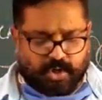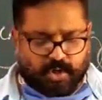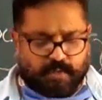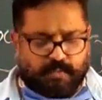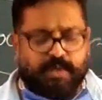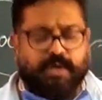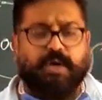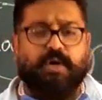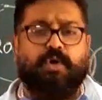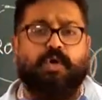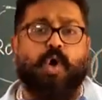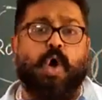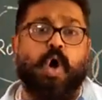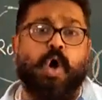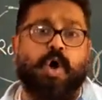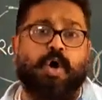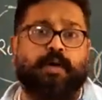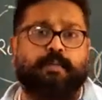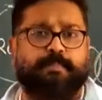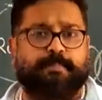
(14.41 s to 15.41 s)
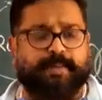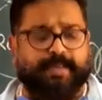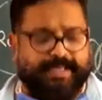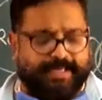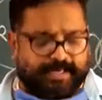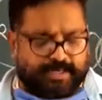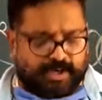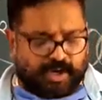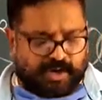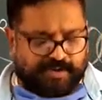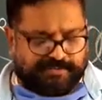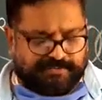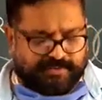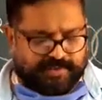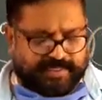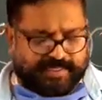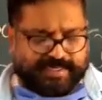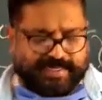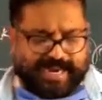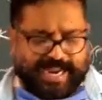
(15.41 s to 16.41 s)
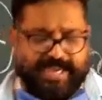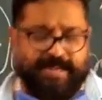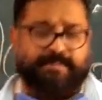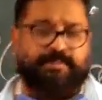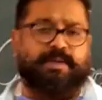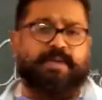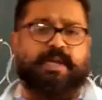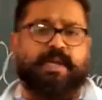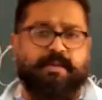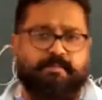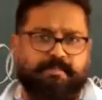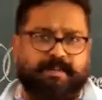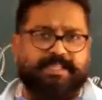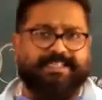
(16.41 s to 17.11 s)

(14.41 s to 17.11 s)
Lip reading: over a long period of time.